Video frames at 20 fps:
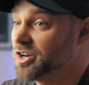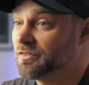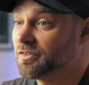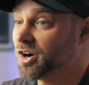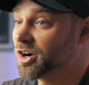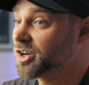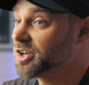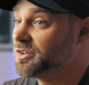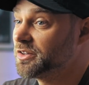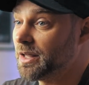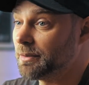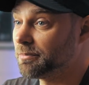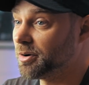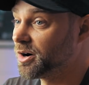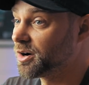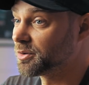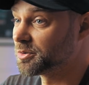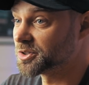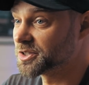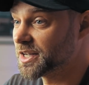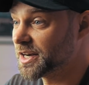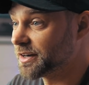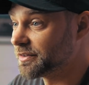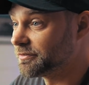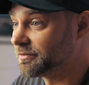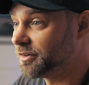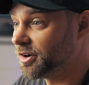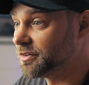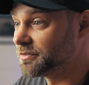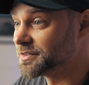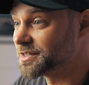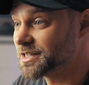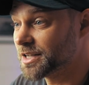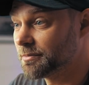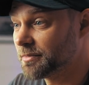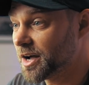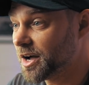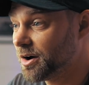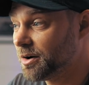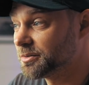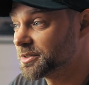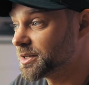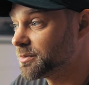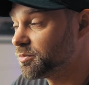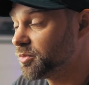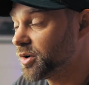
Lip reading: have argued that Punk was getting involved somehow, some